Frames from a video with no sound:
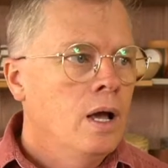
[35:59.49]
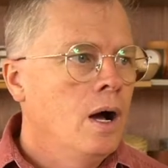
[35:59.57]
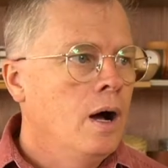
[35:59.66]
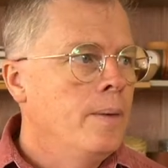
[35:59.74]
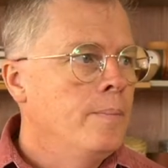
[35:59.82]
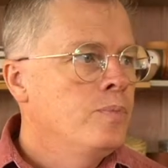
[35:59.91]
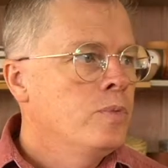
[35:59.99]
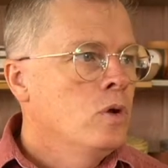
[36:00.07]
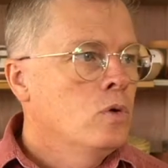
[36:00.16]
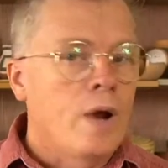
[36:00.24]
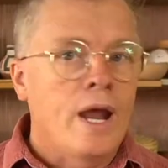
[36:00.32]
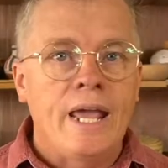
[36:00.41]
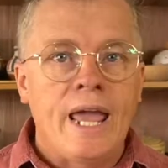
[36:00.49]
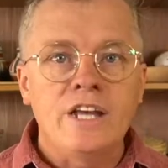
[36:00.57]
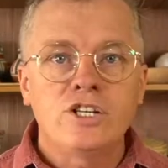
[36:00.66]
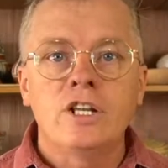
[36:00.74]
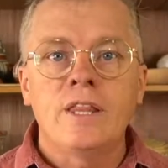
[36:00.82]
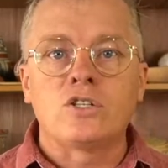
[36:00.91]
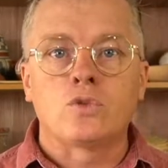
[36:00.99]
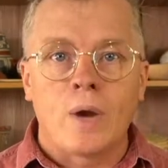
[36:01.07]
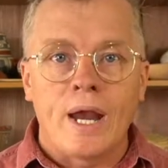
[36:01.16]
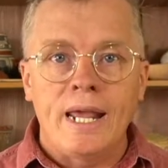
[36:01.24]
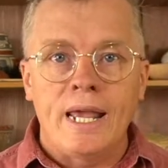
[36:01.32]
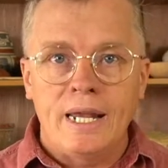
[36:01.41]
Um, radiation, that's
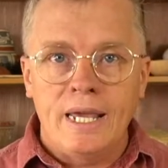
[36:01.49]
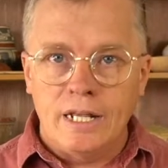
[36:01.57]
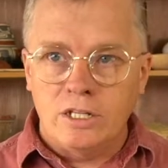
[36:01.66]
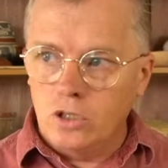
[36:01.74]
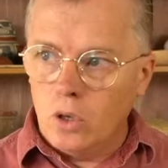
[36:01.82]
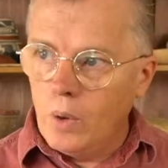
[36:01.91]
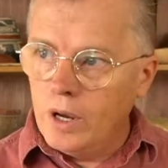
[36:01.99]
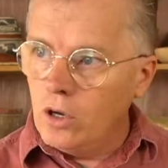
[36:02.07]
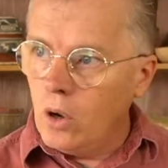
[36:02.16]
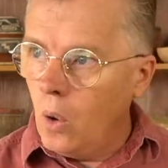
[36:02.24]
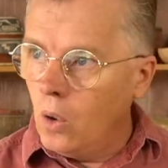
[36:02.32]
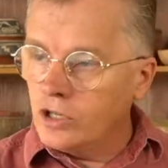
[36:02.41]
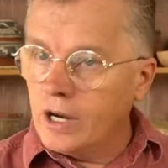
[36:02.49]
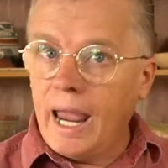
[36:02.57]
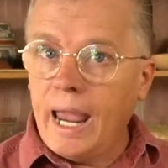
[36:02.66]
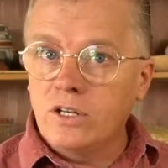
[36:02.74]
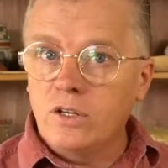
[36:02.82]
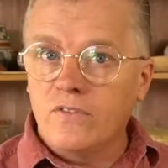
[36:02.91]
radiant heat. So, when you hold your hand to a